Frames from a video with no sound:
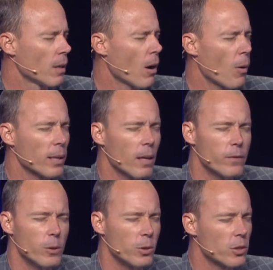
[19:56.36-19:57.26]
Oh, I love
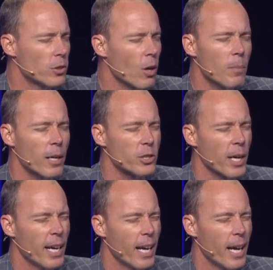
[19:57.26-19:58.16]
you so much.
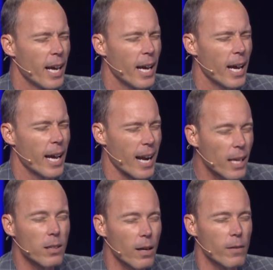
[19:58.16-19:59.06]
And I
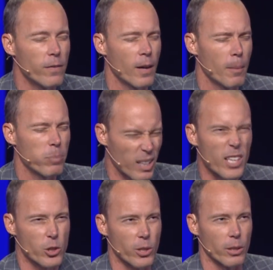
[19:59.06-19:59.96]
love
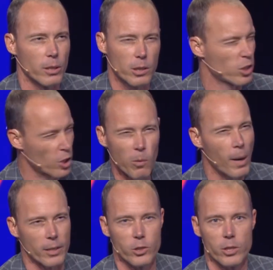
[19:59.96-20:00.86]
pleasure so
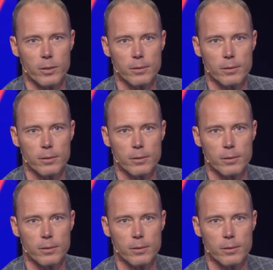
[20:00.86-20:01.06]
much.